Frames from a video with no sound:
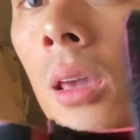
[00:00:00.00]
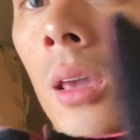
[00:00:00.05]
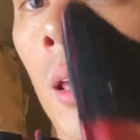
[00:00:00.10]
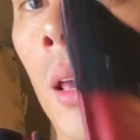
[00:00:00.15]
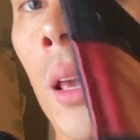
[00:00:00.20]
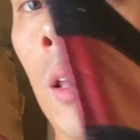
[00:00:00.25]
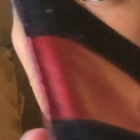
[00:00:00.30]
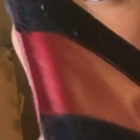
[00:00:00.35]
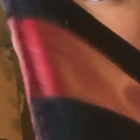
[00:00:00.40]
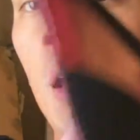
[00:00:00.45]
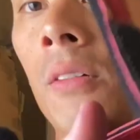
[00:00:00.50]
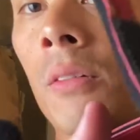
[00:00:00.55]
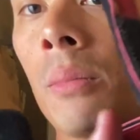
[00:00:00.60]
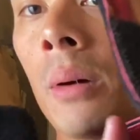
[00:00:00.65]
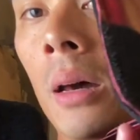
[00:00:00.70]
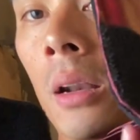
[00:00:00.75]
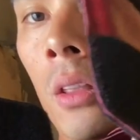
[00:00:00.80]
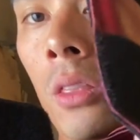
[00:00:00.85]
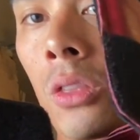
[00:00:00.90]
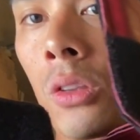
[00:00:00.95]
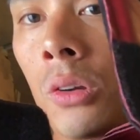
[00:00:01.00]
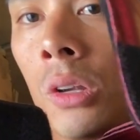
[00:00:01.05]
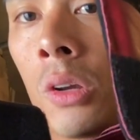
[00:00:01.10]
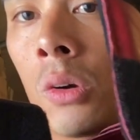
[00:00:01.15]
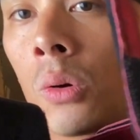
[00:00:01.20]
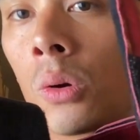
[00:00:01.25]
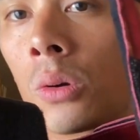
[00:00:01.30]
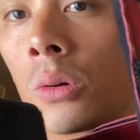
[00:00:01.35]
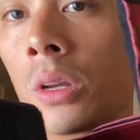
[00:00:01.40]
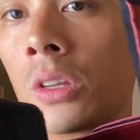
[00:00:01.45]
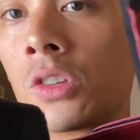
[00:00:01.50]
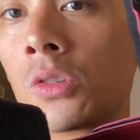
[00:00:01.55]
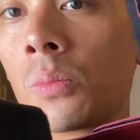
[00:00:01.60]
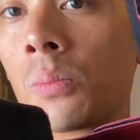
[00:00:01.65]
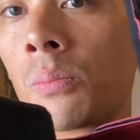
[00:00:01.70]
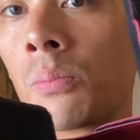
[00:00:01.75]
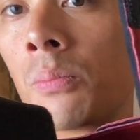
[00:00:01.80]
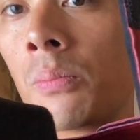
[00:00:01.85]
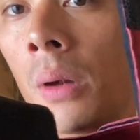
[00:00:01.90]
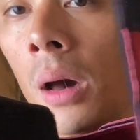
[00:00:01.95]
And you have about a three quarter inch
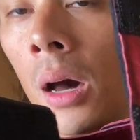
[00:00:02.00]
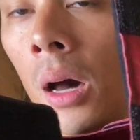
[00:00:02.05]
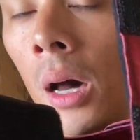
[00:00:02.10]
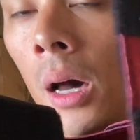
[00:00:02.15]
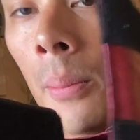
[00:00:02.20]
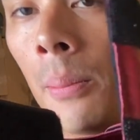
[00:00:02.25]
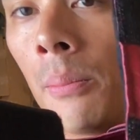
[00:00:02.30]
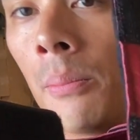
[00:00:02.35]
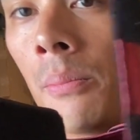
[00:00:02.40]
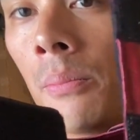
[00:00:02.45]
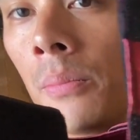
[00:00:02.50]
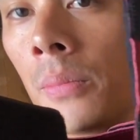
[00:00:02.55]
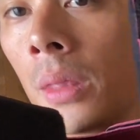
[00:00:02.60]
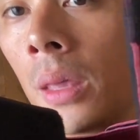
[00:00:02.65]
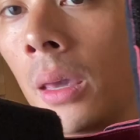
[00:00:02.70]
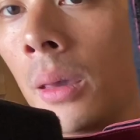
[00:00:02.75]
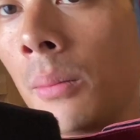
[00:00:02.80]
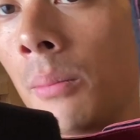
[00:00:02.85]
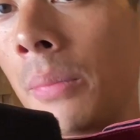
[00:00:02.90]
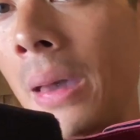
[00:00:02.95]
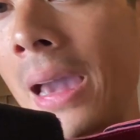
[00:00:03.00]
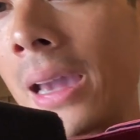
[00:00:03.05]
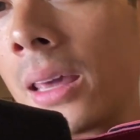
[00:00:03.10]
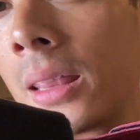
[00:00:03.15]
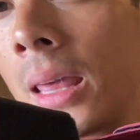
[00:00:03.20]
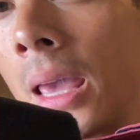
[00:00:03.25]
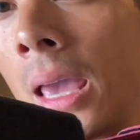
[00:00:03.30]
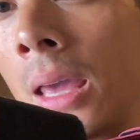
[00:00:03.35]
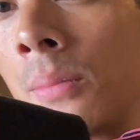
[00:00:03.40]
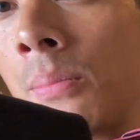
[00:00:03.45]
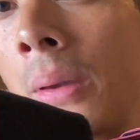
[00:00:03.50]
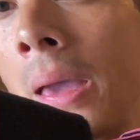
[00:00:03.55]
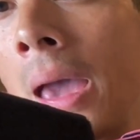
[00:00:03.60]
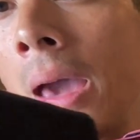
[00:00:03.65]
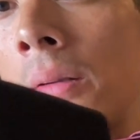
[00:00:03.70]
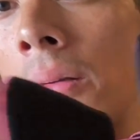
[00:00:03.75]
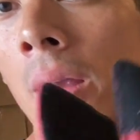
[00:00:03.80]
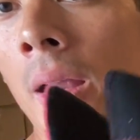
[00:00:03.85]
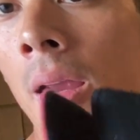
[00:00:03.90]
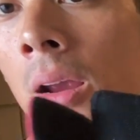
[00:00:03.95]
uh, back of the head
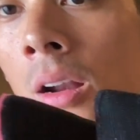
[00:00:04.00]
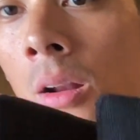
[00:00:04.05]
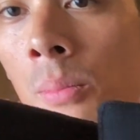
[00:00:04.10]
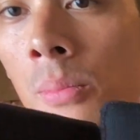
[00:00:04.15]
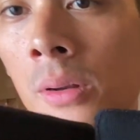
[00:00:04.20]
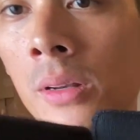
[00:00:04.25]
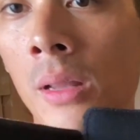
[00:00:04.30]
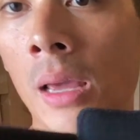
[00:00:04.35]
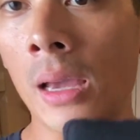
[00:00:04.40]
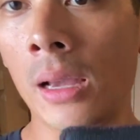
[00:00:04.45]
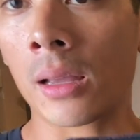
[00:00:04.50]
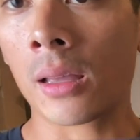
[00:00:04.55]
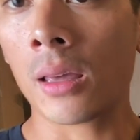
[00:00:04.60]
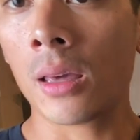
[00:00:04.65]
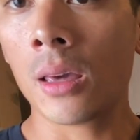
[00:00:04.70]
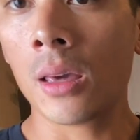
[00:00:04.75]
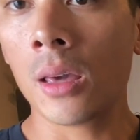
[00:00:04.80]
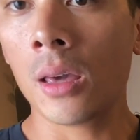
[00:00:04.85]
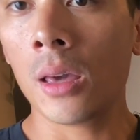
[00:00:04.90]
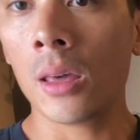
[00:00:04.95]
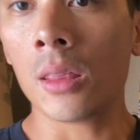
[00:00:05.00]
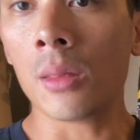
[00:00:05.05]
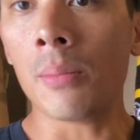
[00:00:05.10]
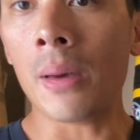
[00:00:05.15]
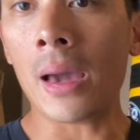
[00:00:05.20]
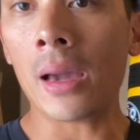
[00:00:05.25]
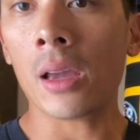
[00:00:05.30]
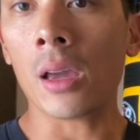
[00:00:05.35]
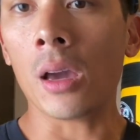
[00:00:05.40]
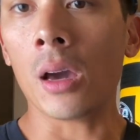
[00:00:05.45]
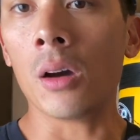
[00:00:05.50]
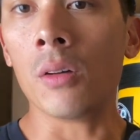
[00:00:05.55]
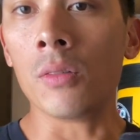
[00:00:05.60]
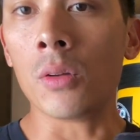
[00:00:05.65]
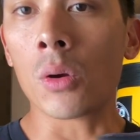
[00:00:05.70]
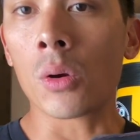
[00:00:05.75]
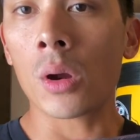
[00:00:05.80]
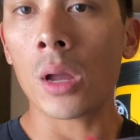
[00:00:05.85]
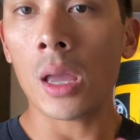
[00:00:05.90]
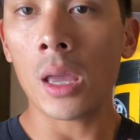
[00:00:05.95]
pad right here to protect the back of
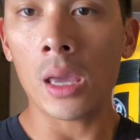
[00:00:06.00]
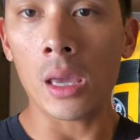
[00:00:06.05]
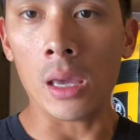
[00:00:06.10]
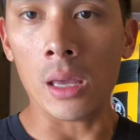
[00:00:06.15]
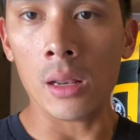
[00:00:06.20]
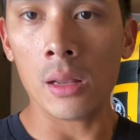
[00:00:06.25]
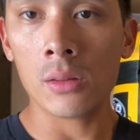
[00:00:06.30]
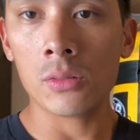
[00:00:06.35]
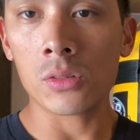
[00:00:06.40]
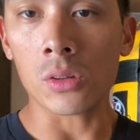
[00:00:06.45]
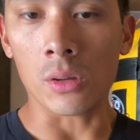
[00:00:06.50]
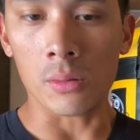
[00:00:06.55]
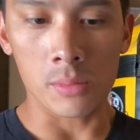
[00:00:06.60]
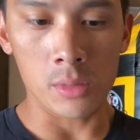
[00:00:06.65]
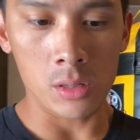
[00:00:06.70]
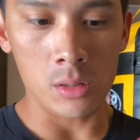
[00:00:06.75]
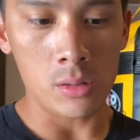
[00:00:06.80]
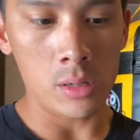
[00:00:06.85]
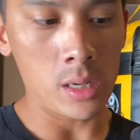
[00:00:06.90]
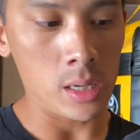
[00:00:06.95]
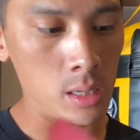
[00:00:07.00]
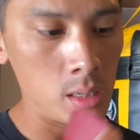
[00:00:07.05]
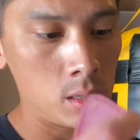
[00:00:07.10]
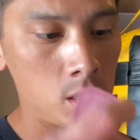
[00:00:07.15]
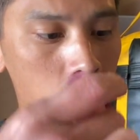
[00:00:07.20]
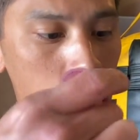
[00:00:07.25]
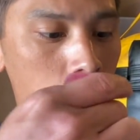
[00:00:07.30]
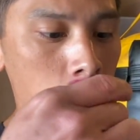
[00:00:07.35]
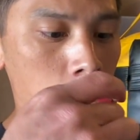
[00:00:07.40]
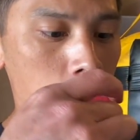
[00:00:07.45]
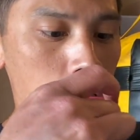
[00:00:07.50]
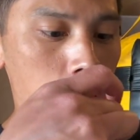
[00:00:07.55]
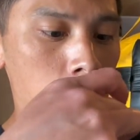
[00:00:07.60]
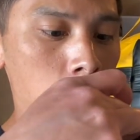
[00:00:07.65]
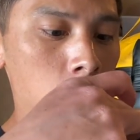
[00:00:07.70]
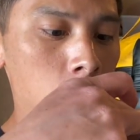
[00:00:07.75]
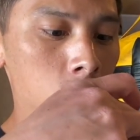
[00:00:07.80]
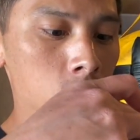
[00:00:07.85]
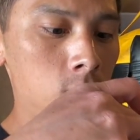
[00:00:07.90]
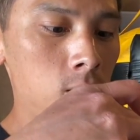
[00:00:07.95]
your head. So I'm gonna go ahead
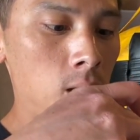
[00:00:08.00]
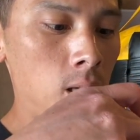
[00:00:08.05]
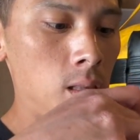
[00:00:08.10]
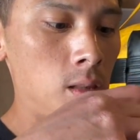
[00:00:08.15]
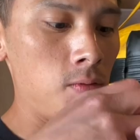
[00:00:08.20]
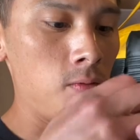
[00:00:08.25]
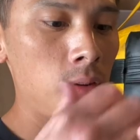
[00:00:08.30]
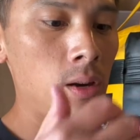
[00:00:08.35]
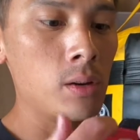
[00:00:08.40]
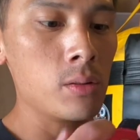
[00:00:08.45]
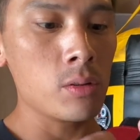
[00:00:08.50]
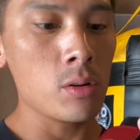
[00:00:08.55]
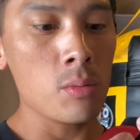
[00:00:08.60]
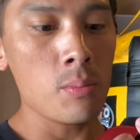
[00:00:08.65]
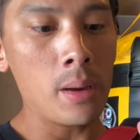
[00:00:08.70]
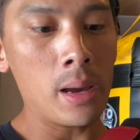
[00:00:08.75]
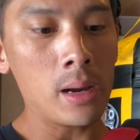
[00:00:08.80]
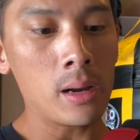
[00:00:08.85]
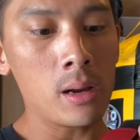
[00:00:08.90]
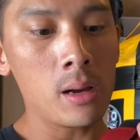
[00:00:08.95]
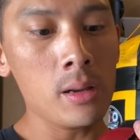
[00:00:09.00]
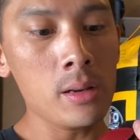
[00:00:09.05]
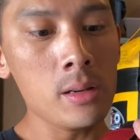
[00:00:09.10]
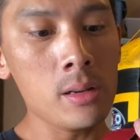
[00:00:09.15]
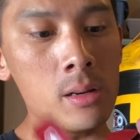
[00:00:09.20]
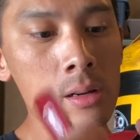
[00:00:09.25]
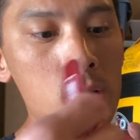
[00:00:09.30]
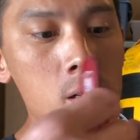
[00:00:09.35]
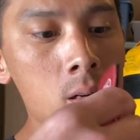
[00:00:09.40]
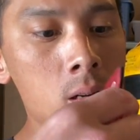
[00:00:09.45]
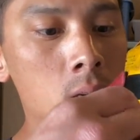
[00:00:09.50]
and slide the Velcro back on here.